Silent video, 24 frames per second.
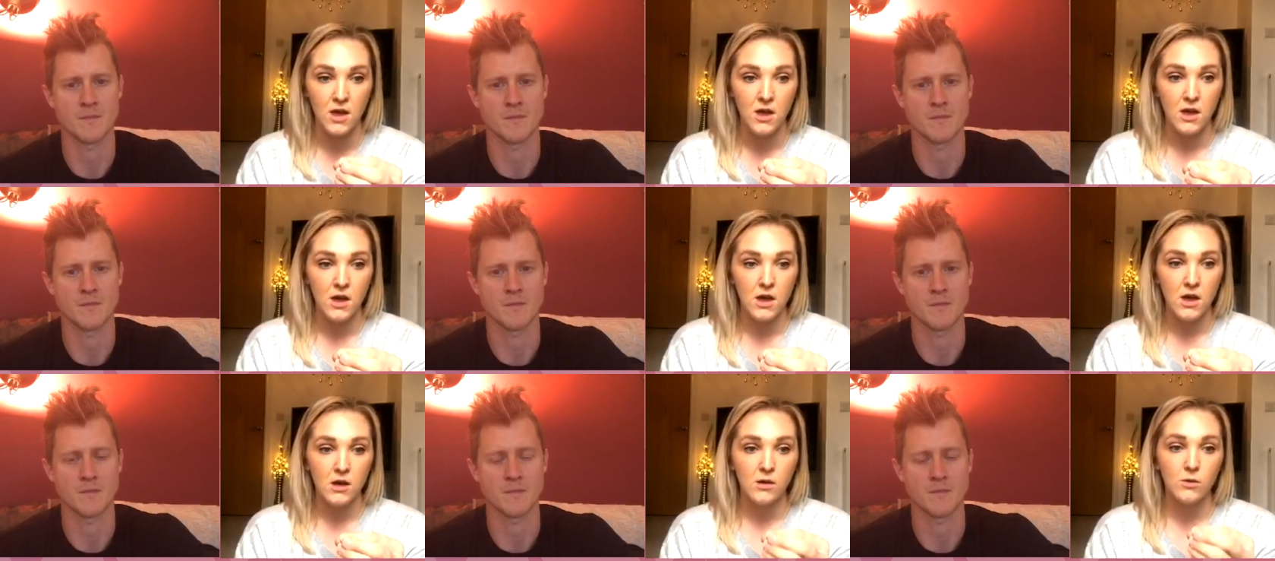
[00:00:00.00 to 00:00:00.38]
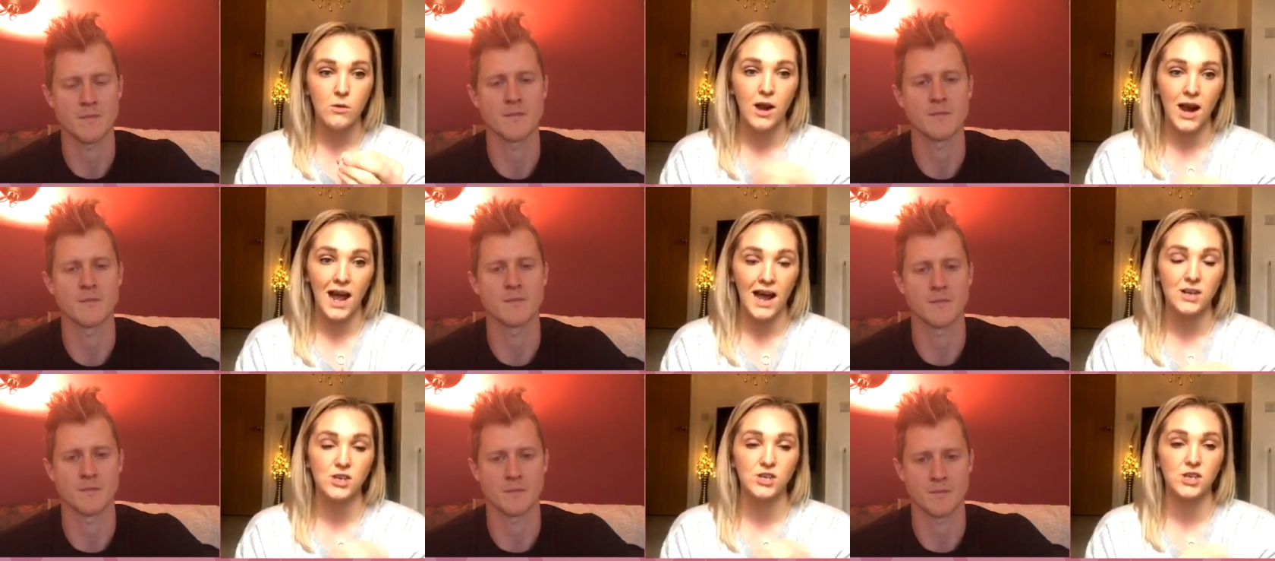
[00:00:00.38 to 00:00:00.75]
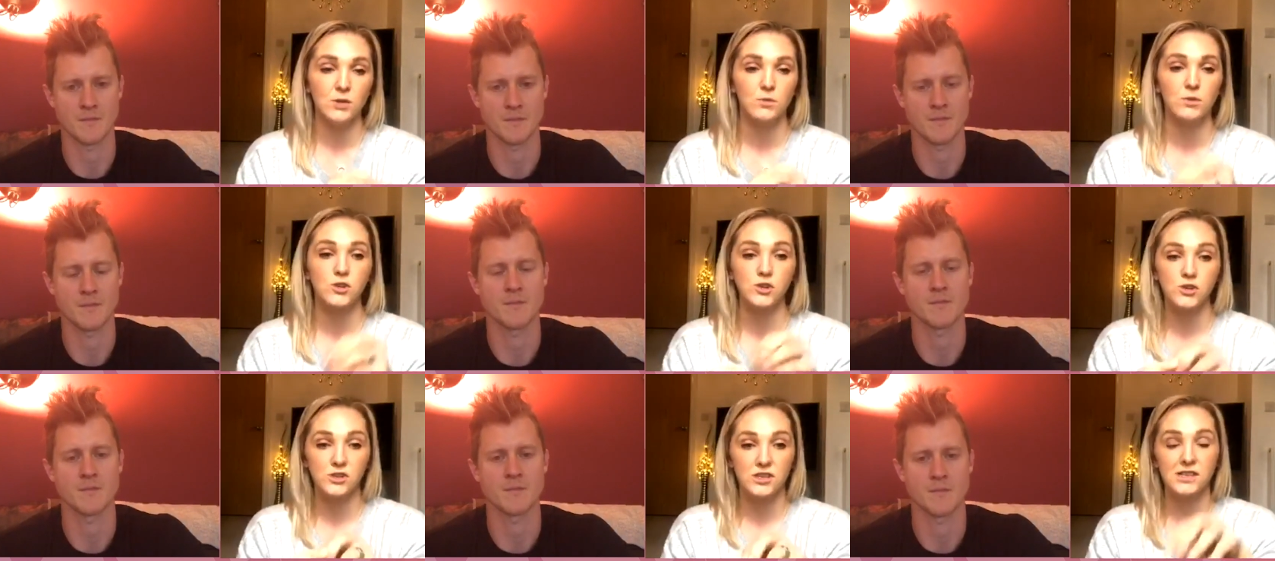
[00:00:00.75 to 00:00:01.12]
Speaker 1: well actually we
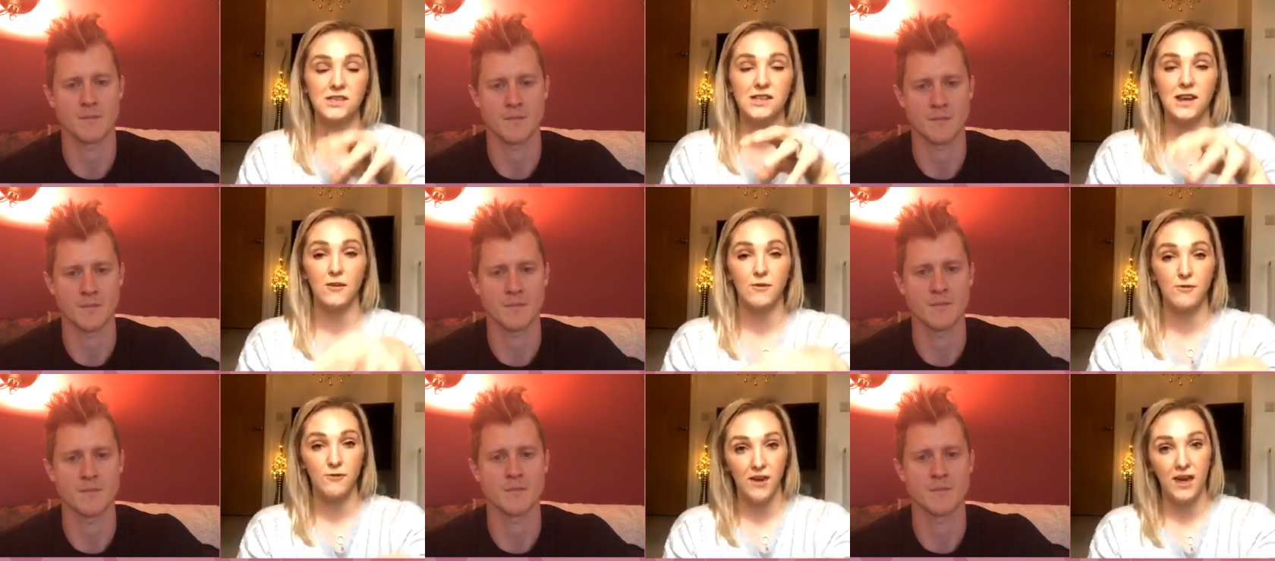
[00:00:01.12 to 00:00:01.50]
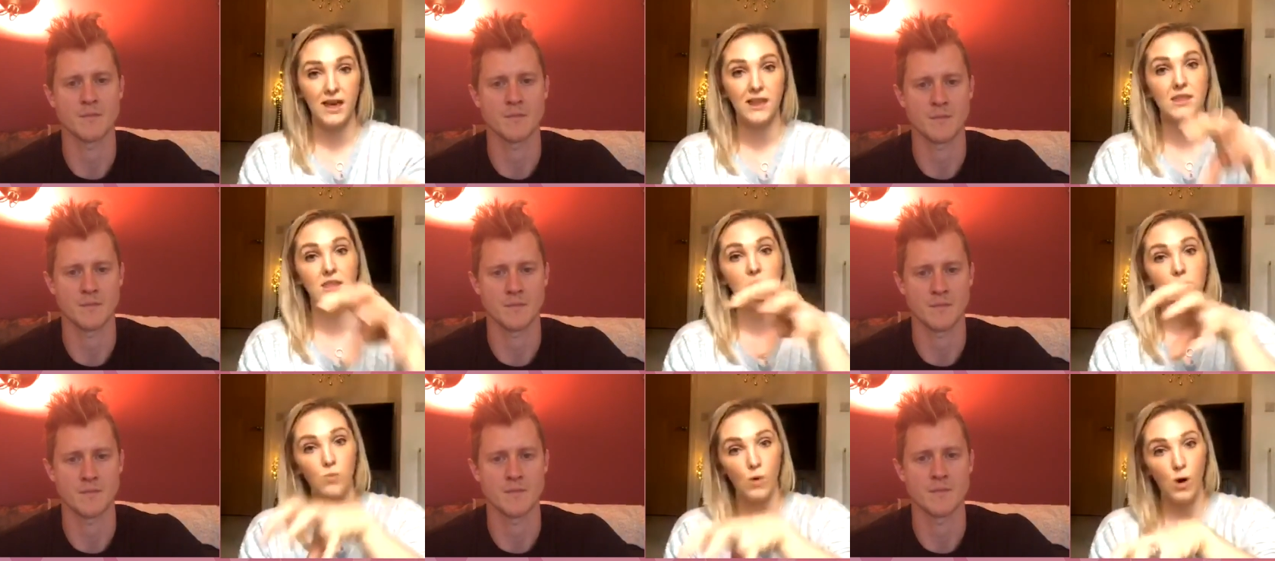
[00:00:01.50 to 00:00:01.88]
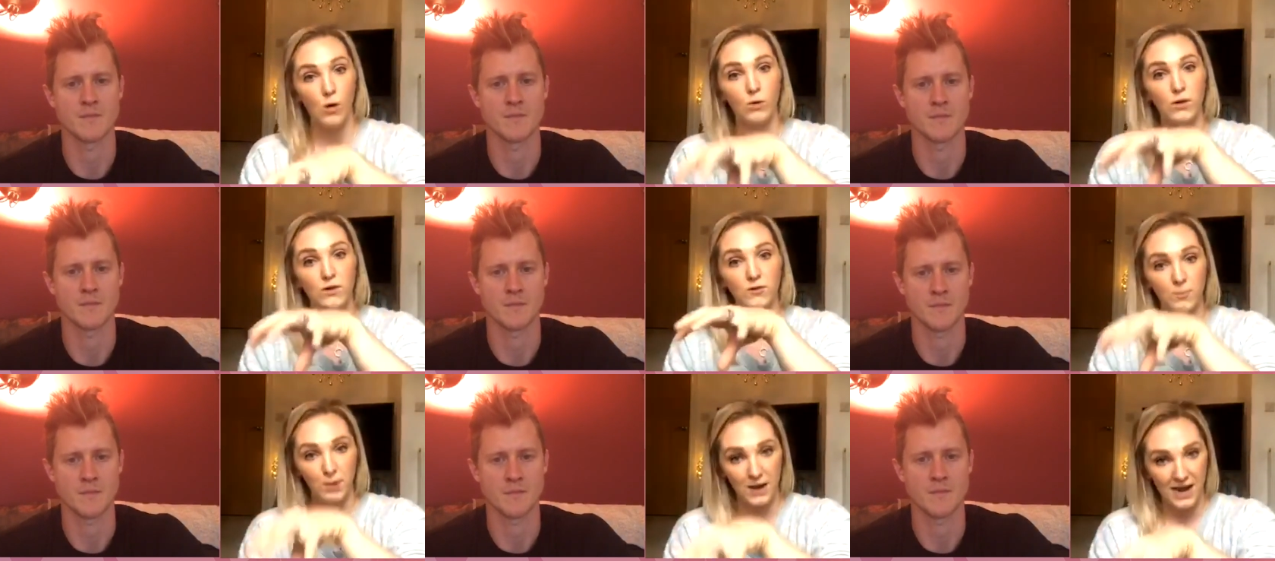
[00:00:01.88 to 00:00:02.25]
just need to have faith in what
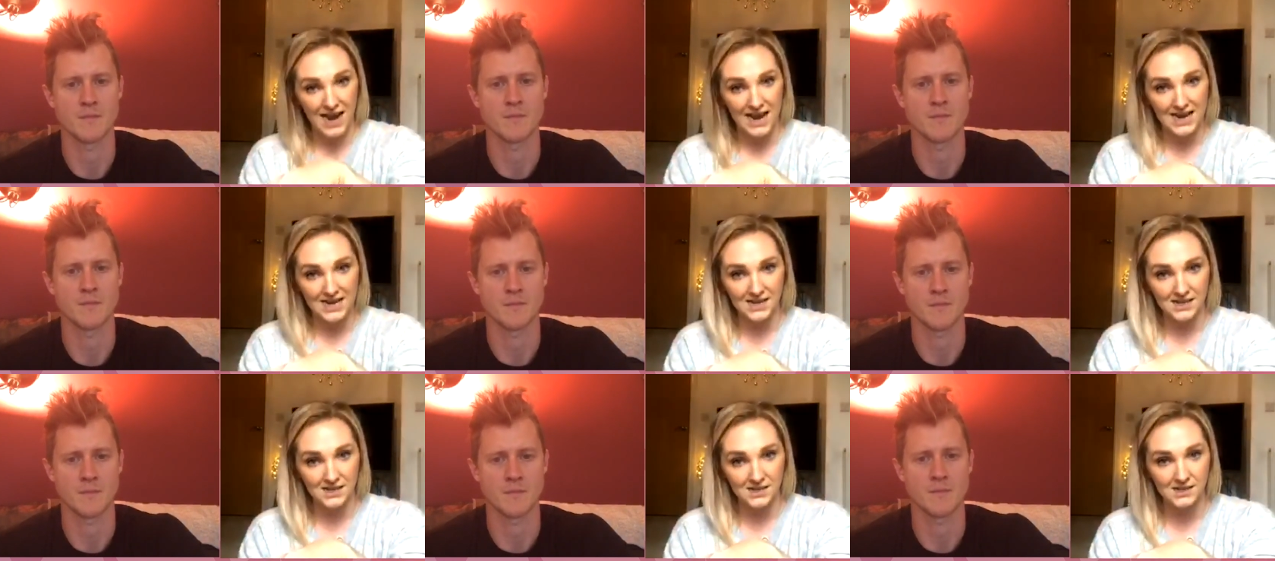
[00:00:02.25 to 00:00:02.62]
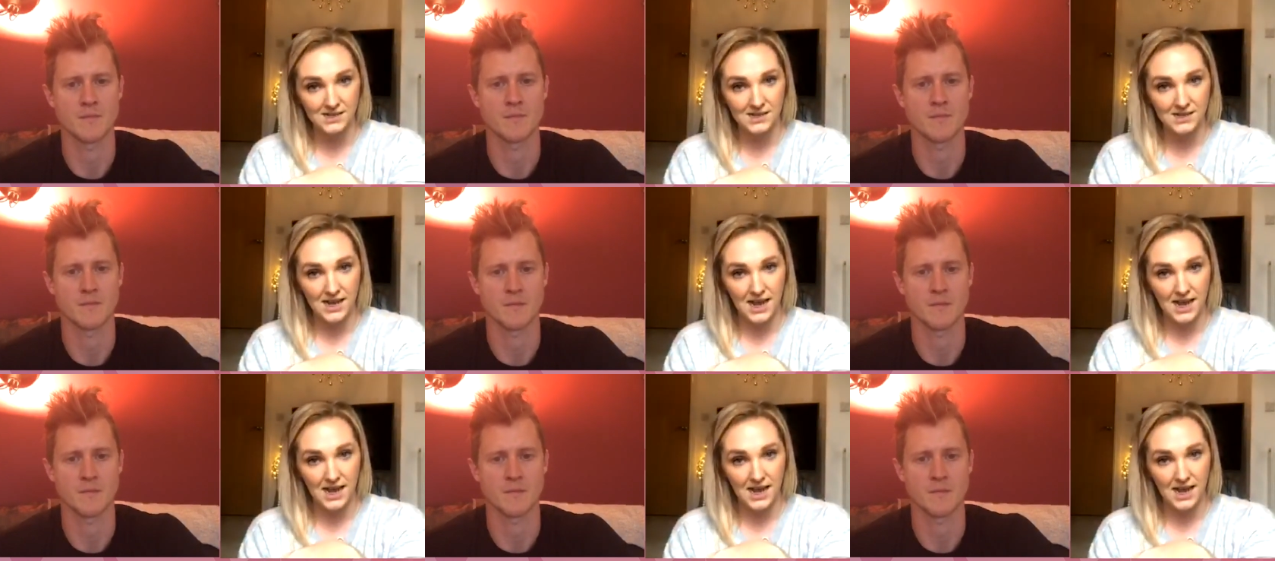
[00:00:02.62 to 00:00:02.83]
we've planned